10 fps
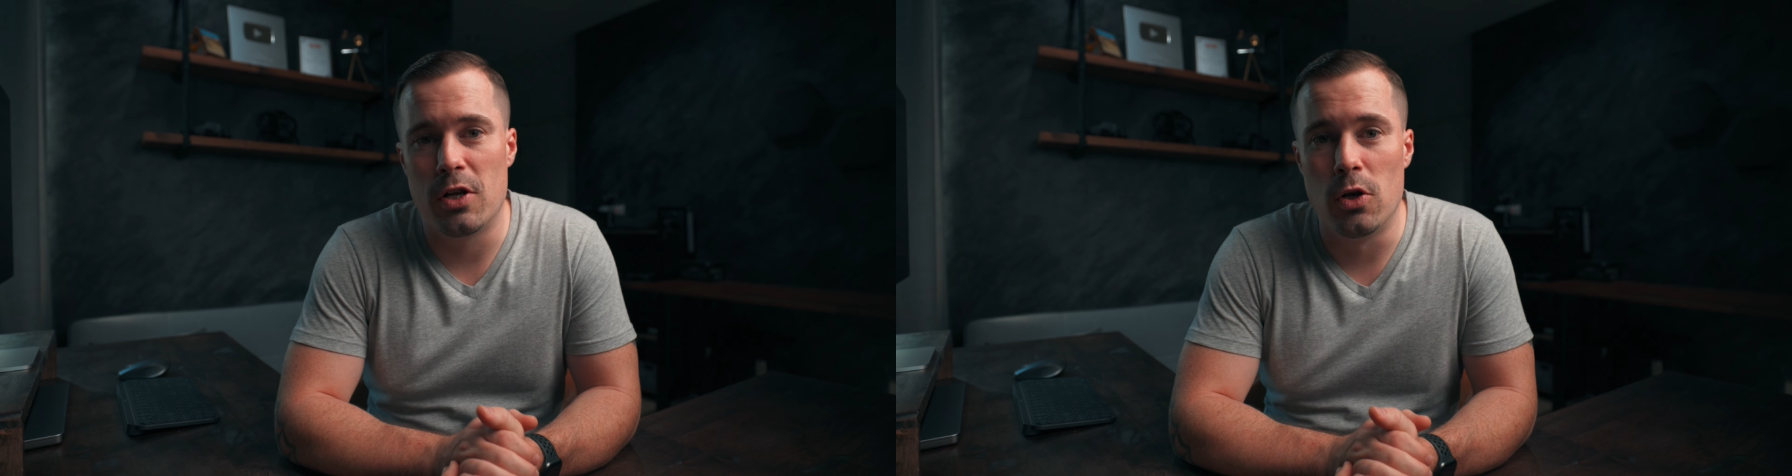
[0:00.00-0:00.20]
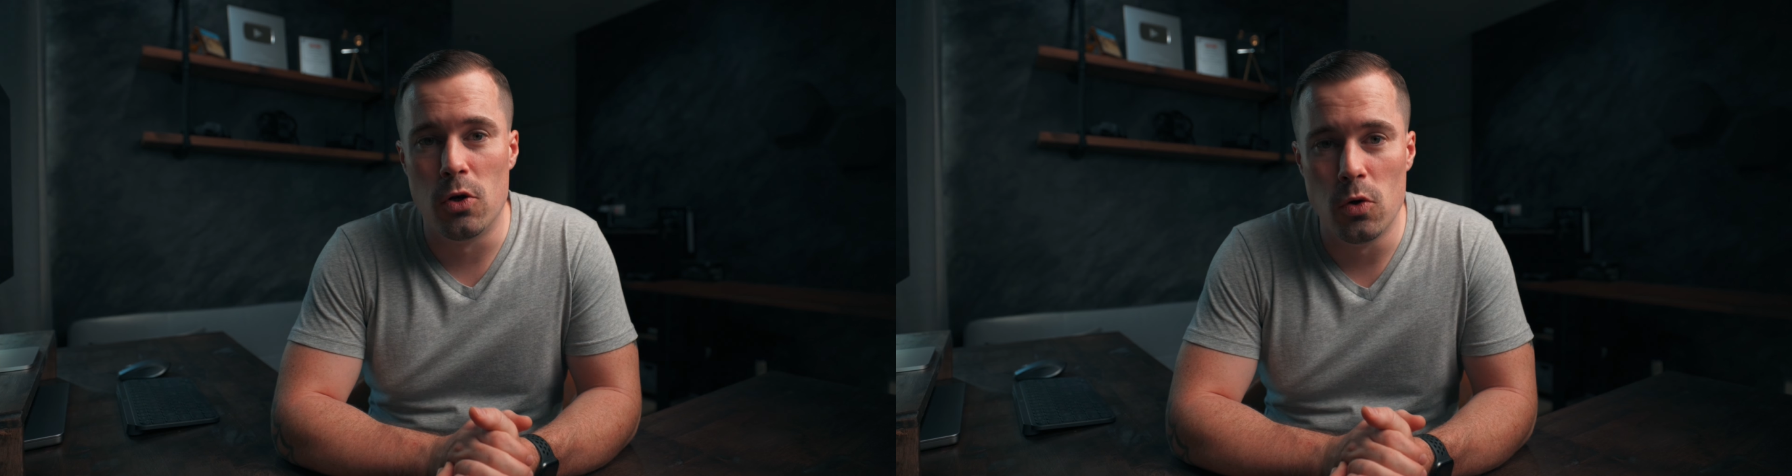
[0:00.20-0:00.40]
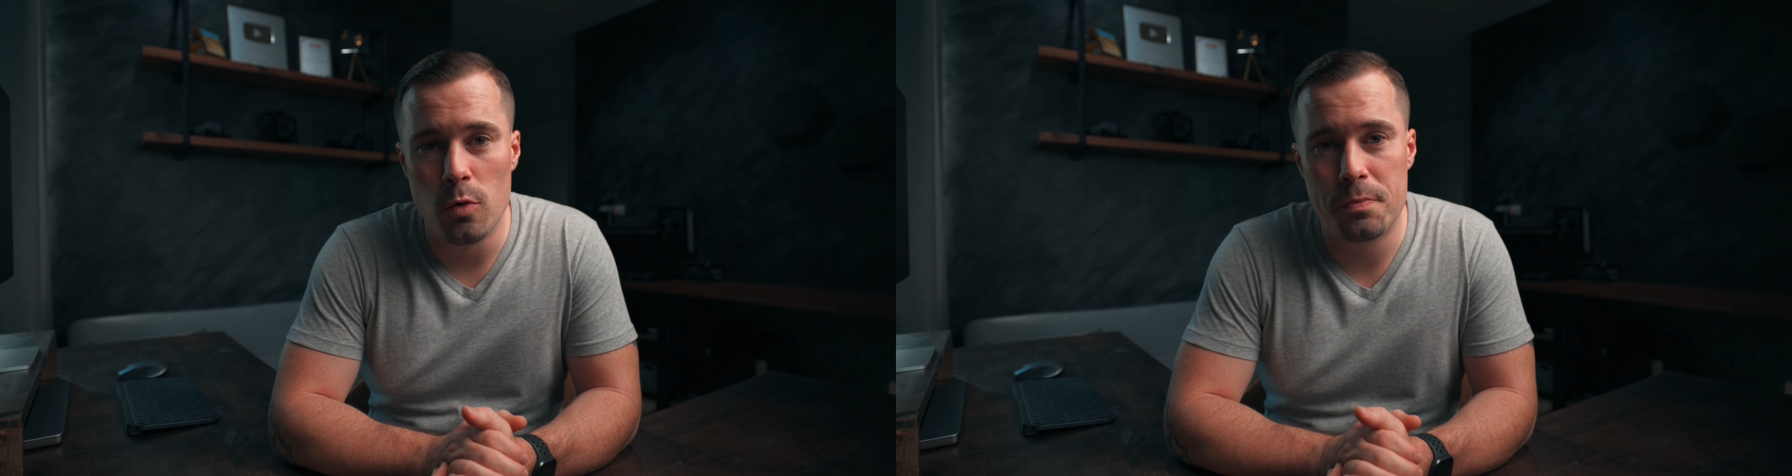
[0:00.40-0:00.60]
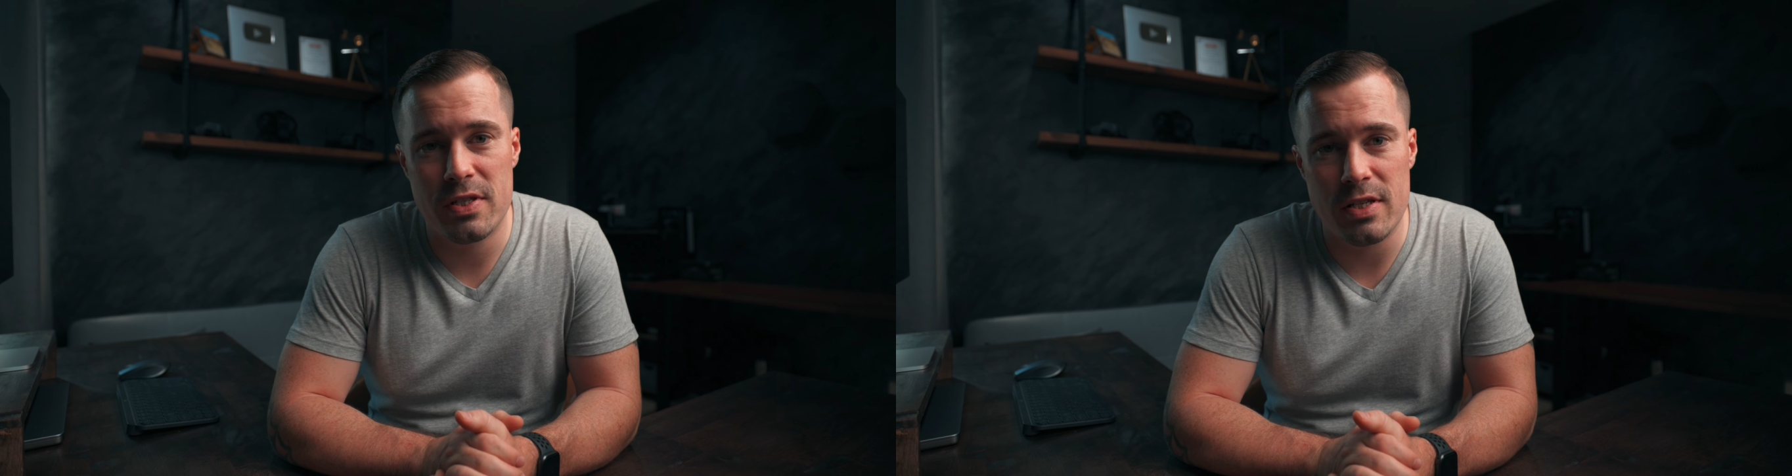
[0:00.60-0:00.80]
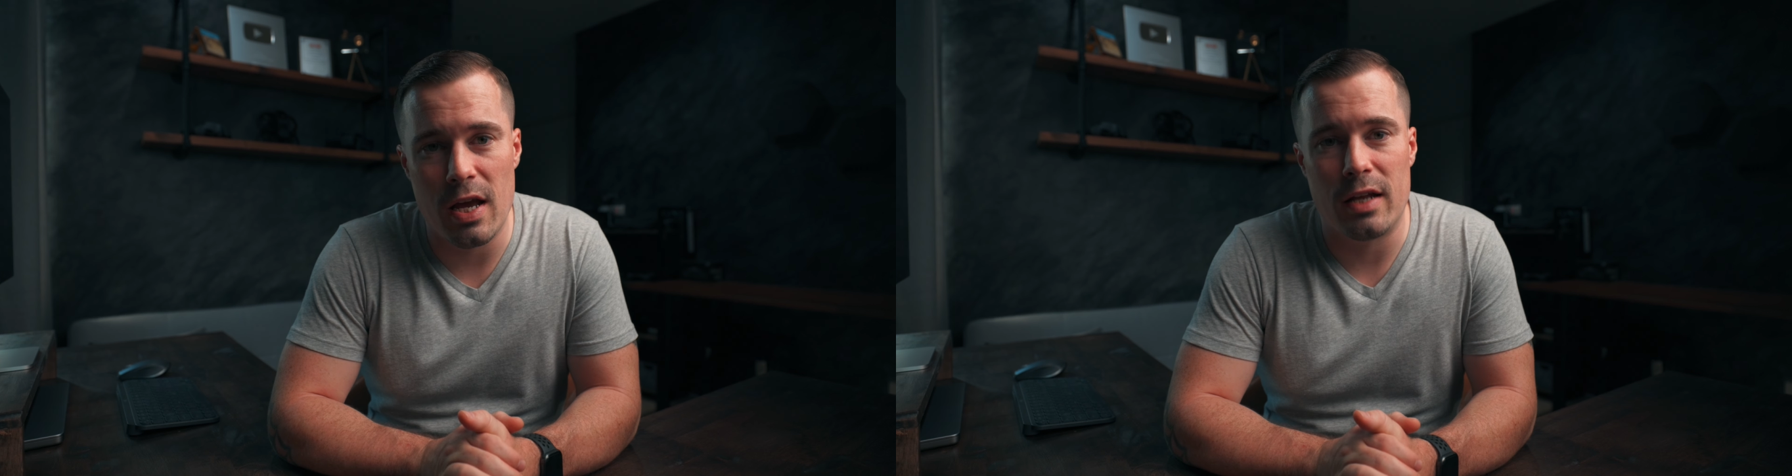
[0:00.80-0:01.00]

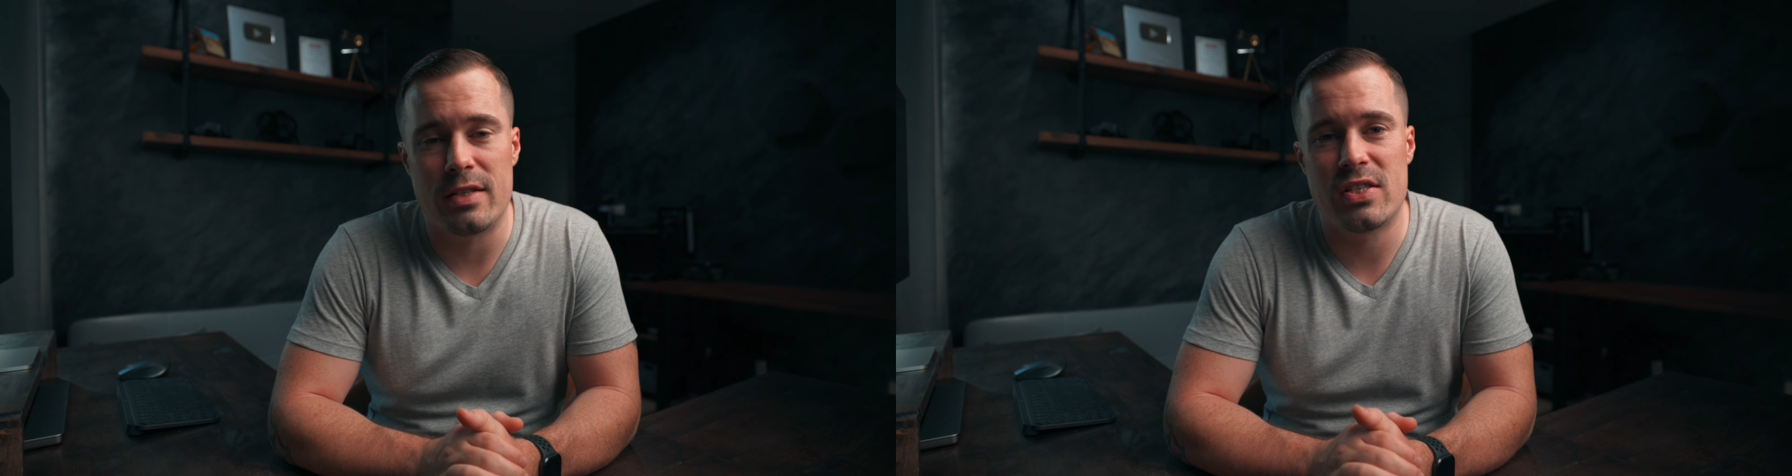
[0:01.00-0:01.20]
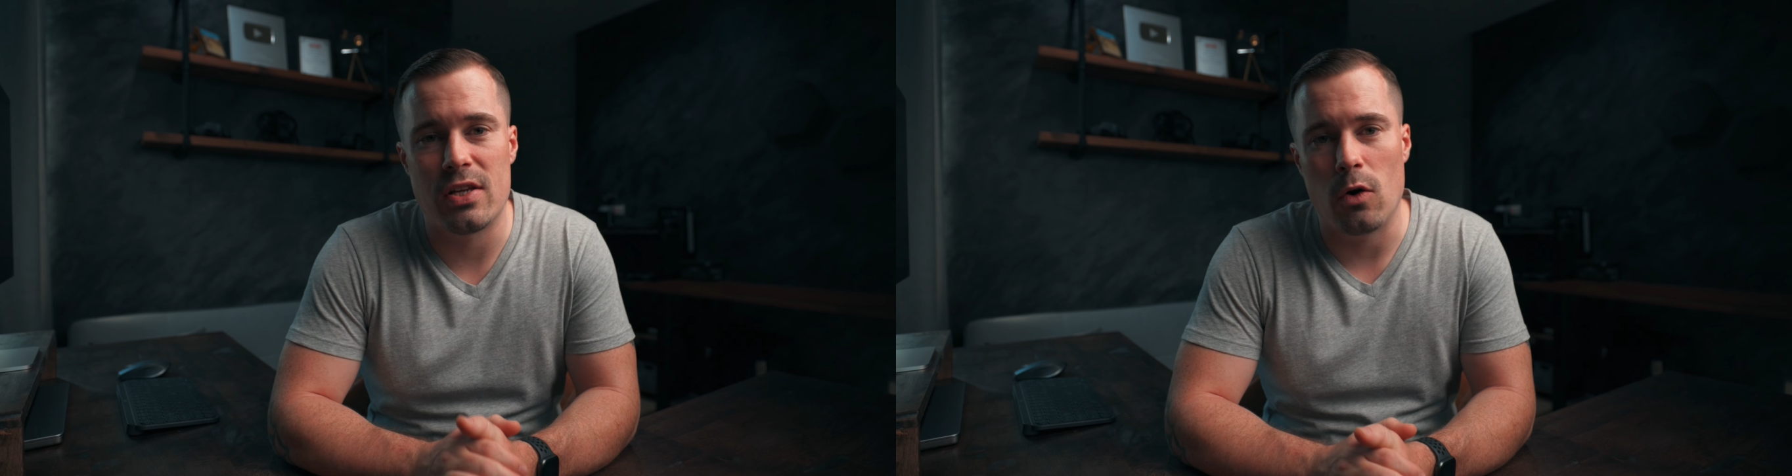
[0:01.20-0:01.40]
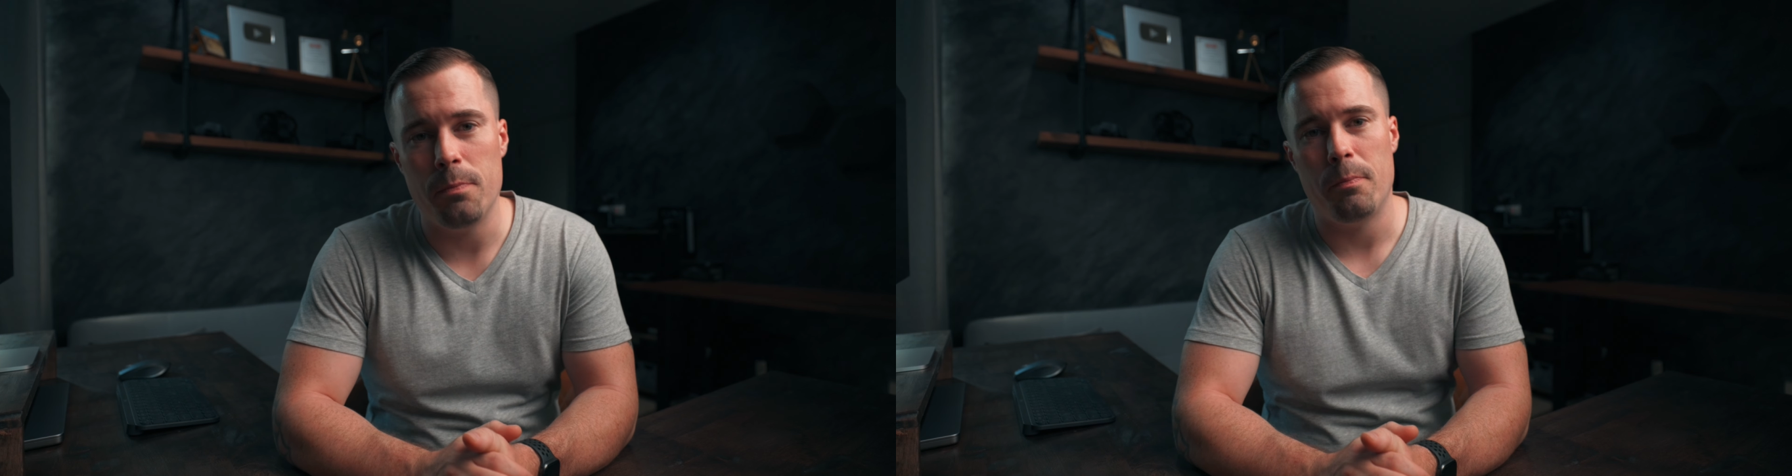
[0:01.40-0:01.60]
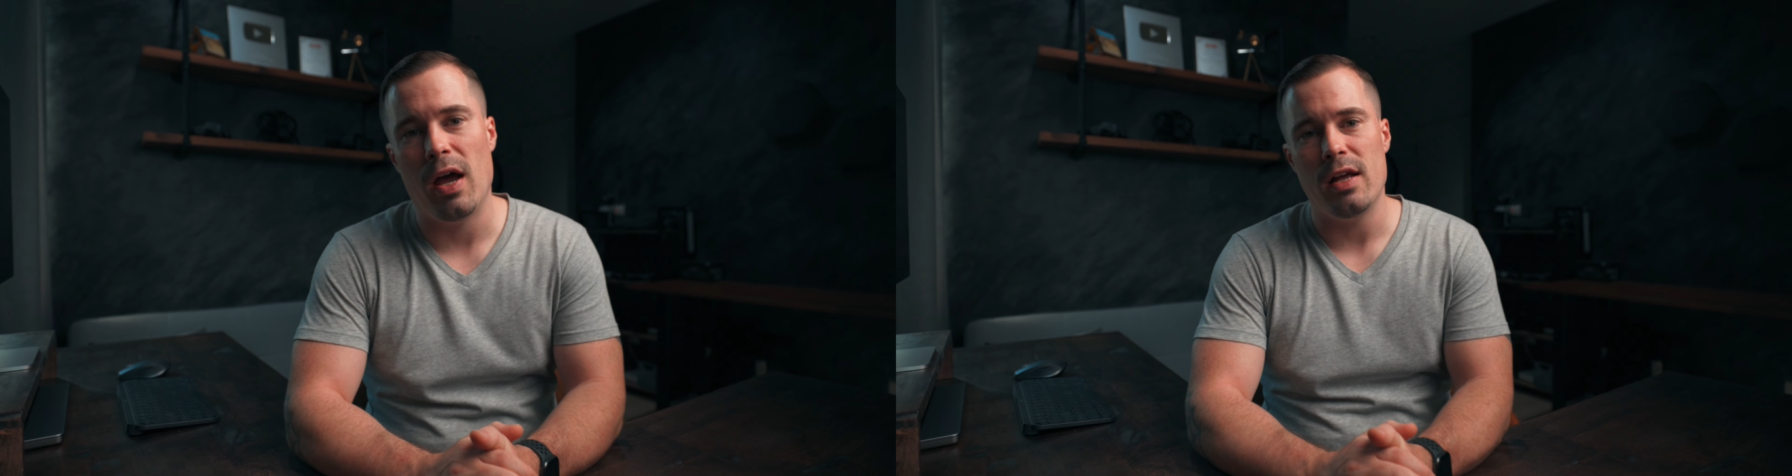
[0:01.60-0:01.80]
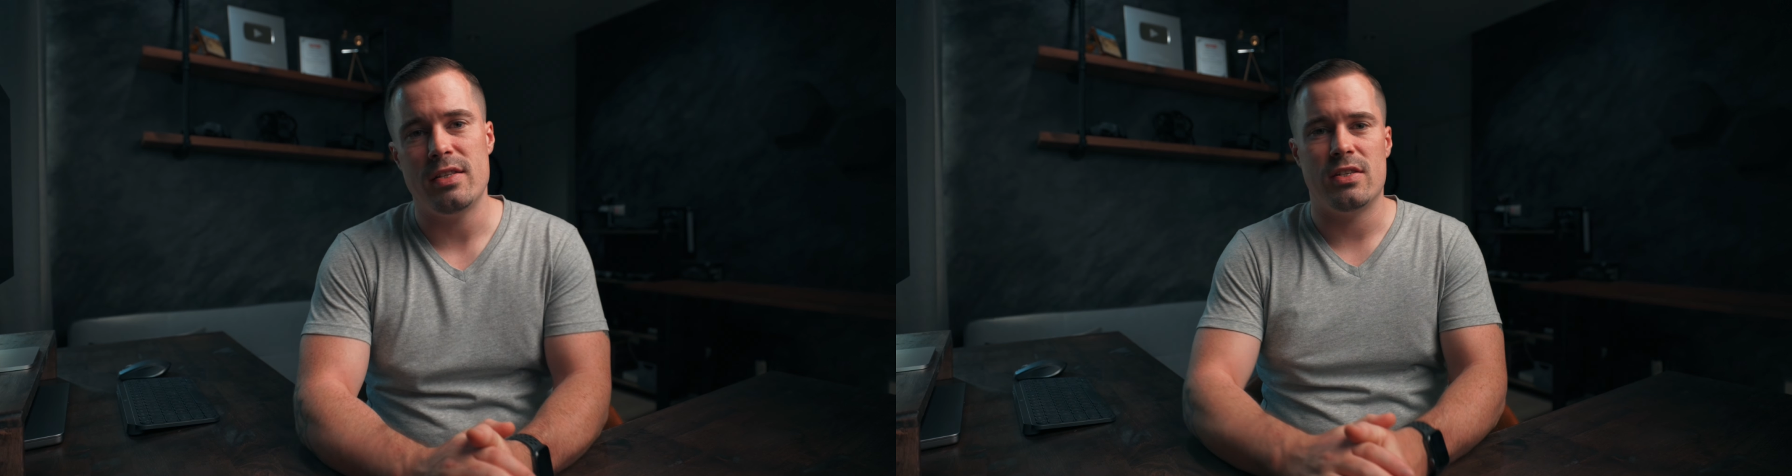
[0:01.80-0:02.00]
loops and sound
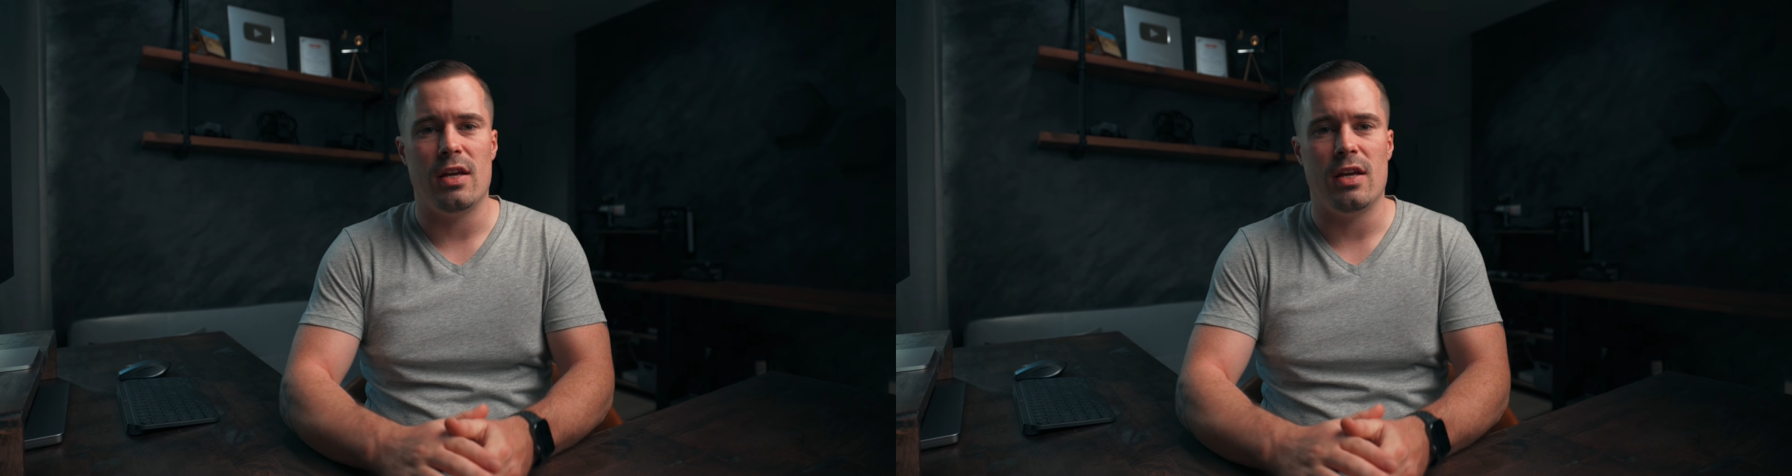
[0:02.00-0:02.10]
beds,